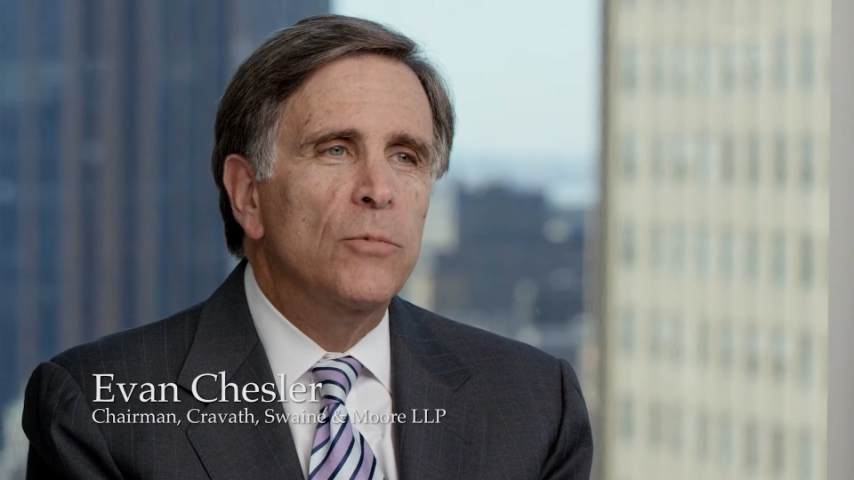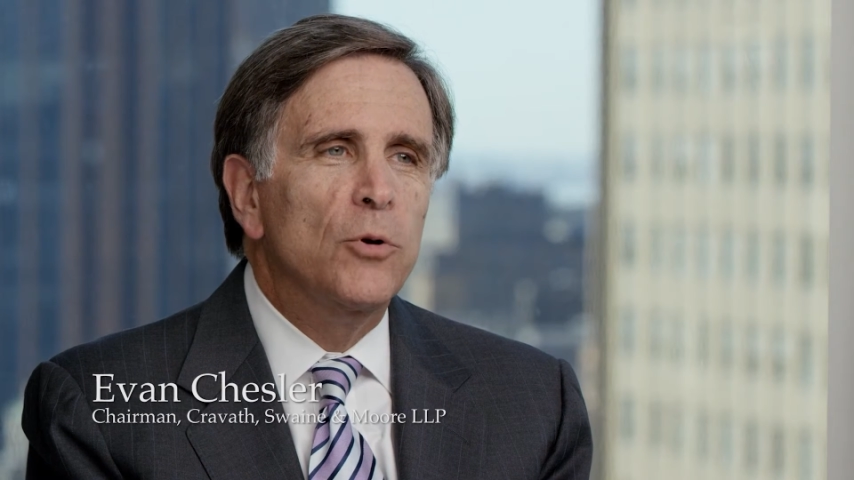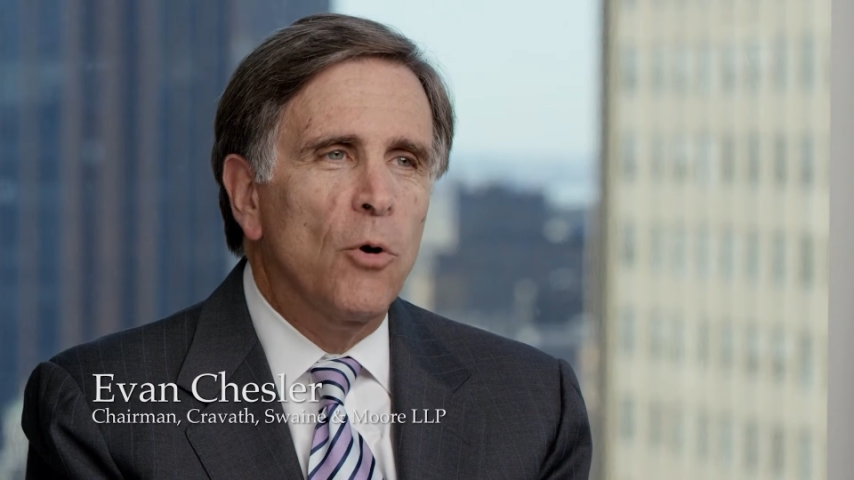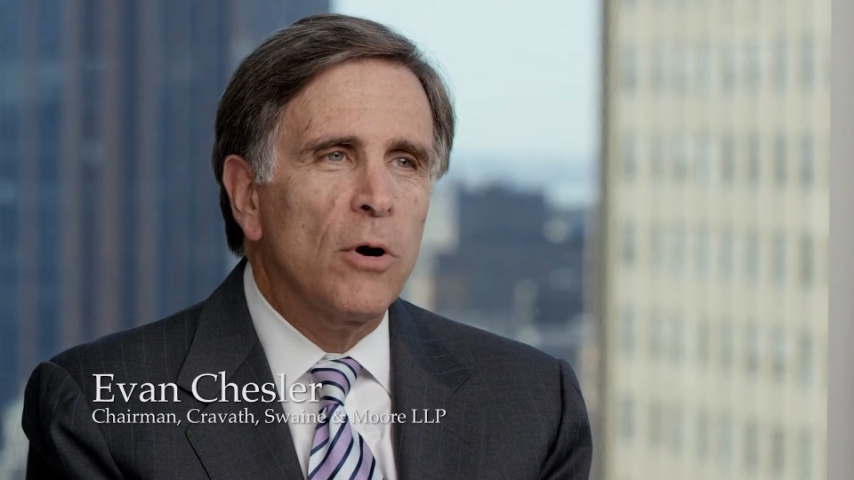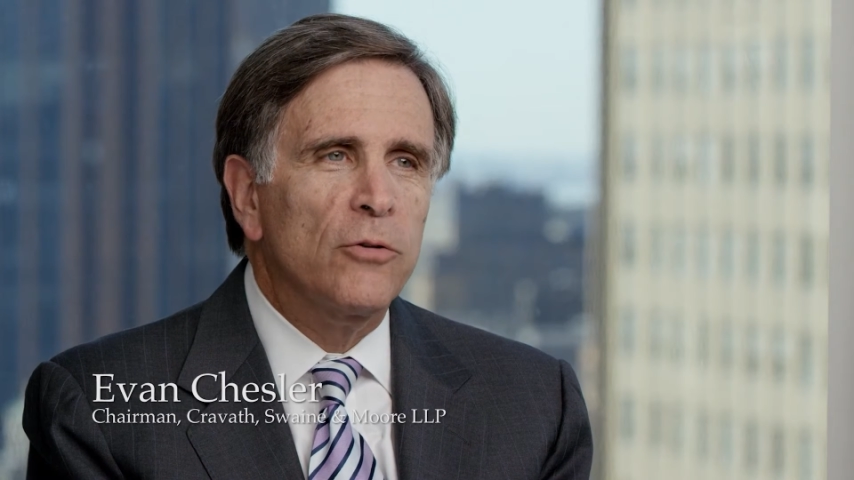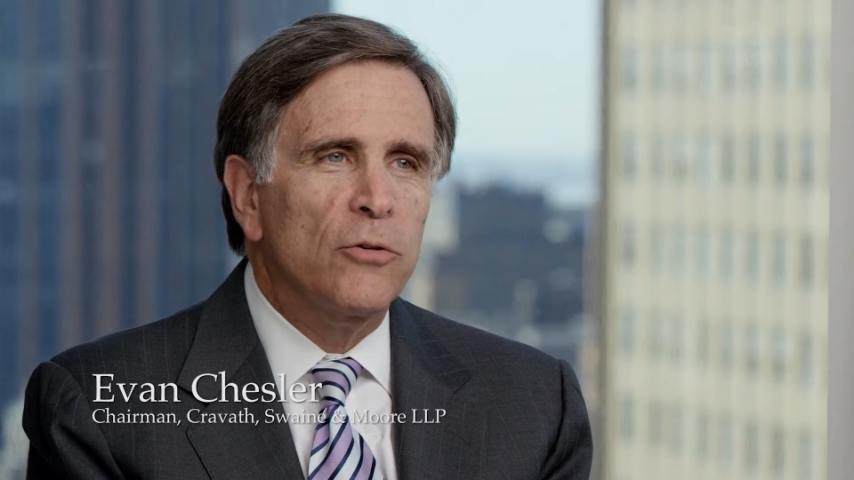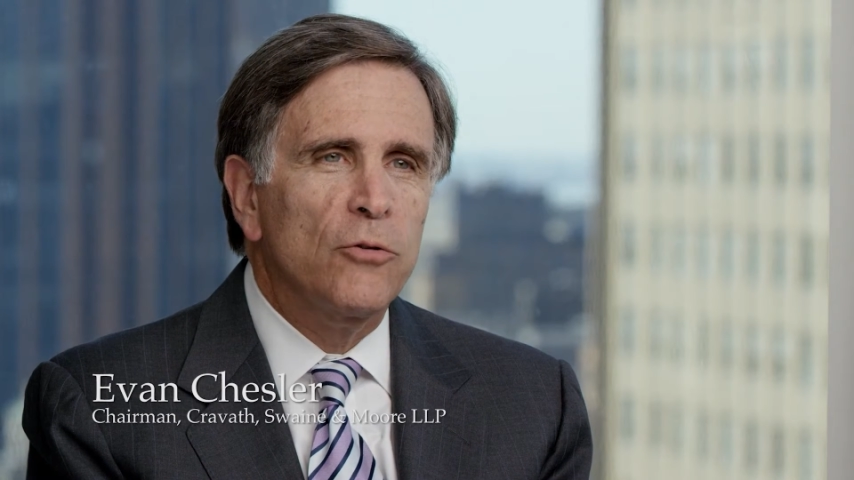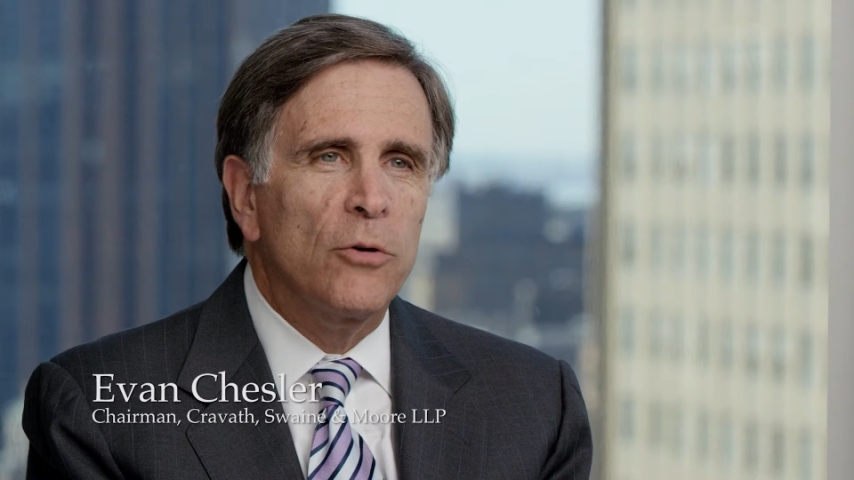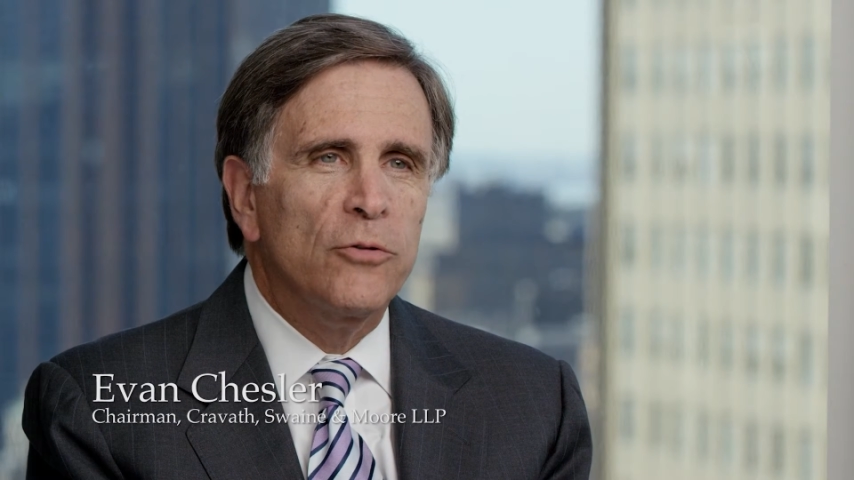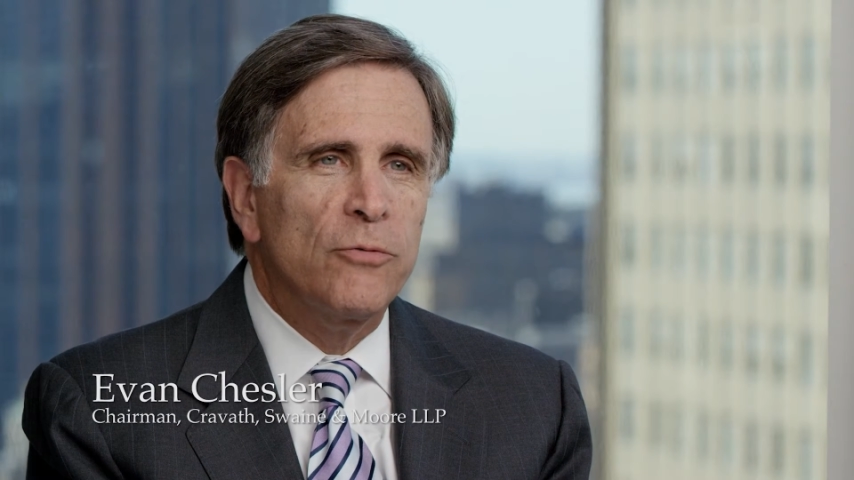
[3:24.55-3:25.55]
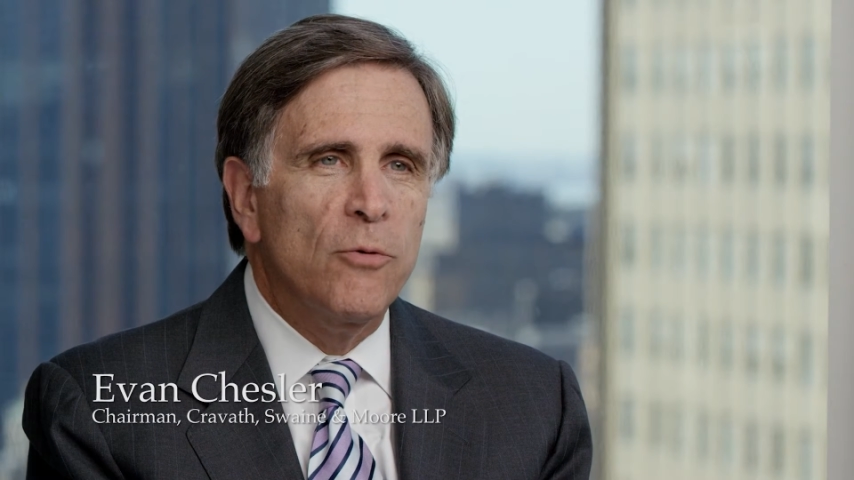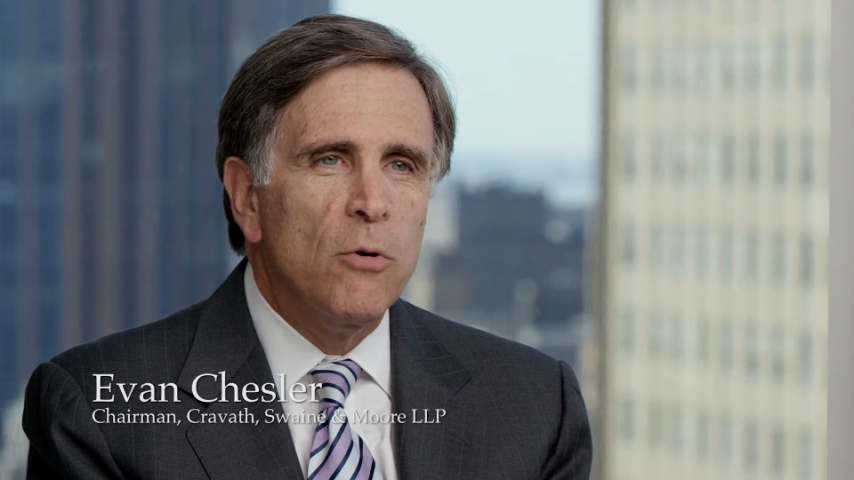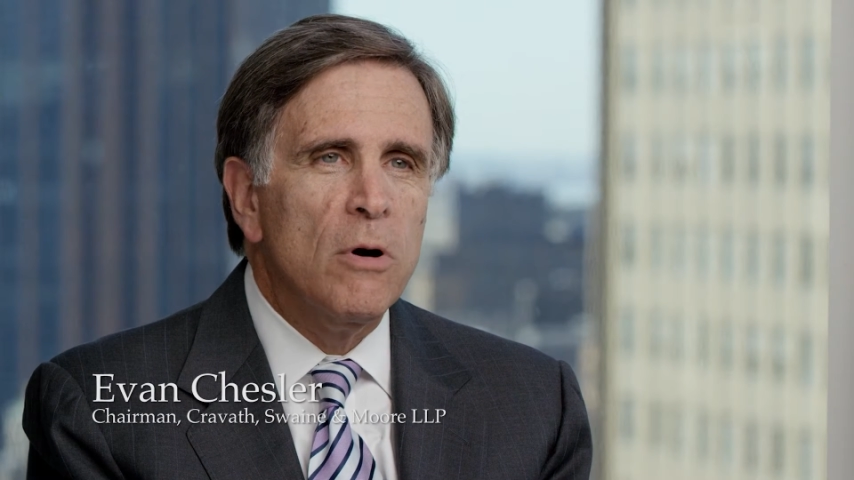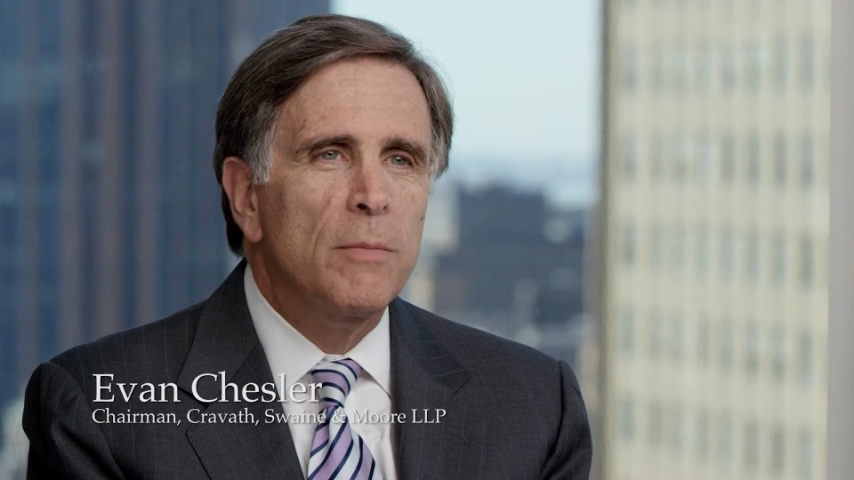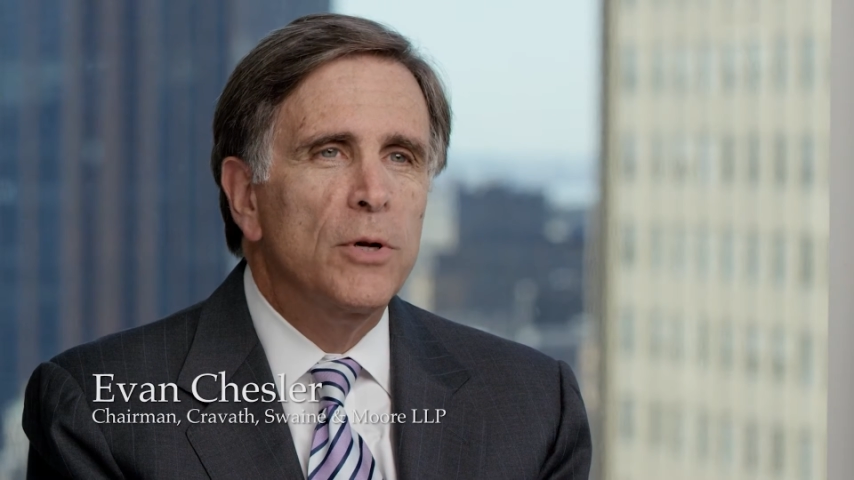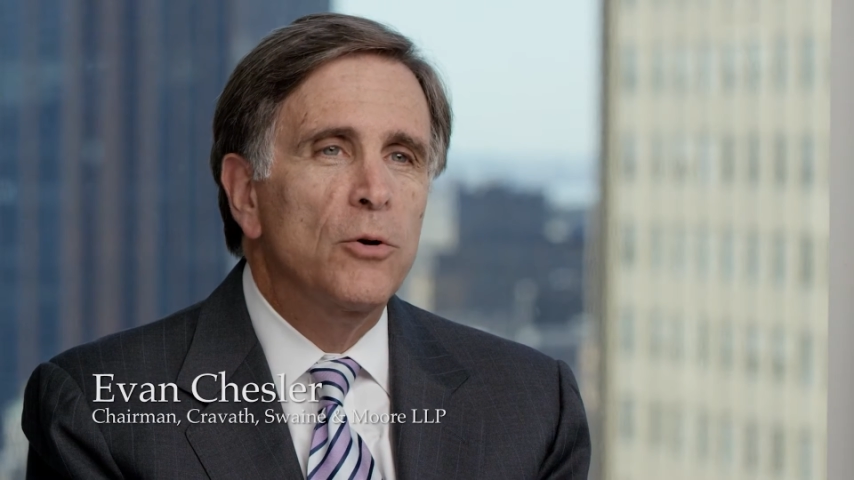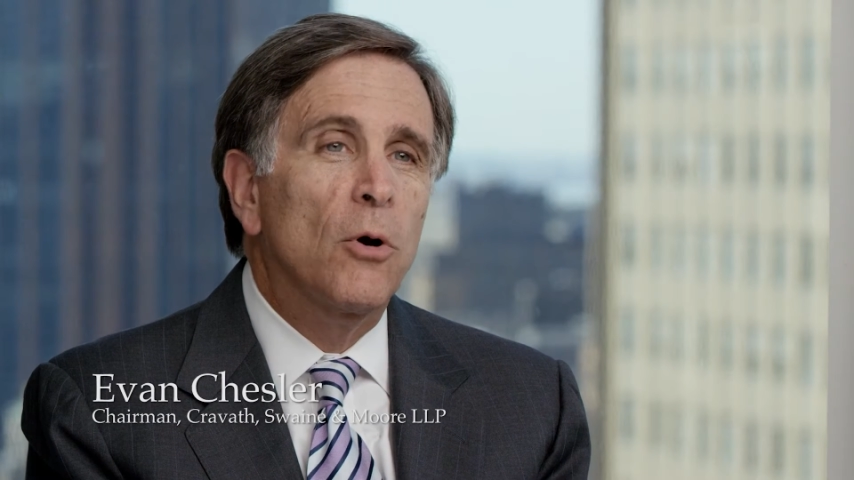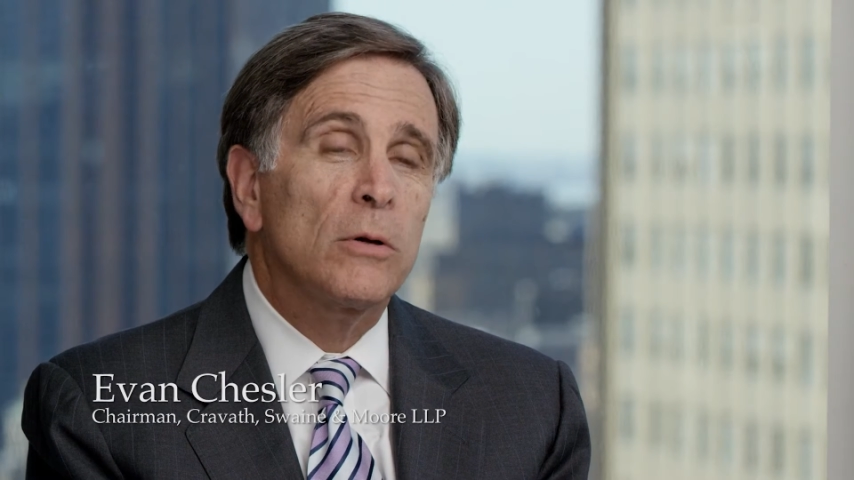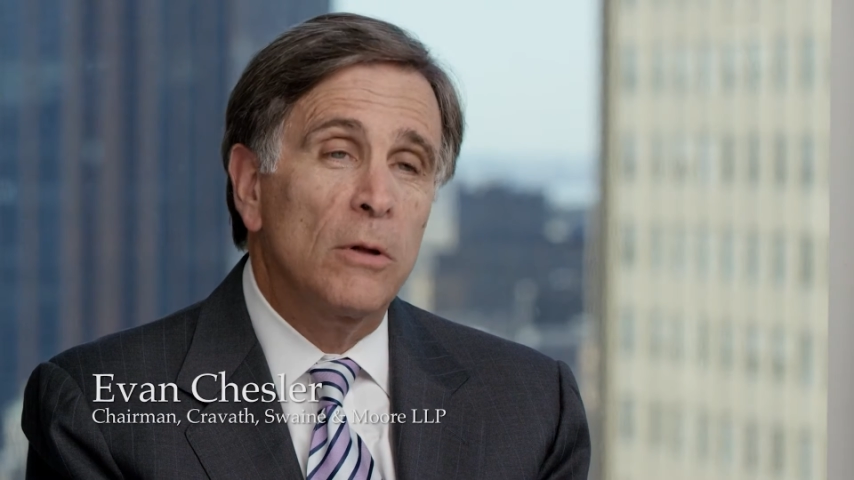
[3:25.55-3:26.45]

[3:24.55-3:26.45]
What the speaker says: New York as a choice of forum and New York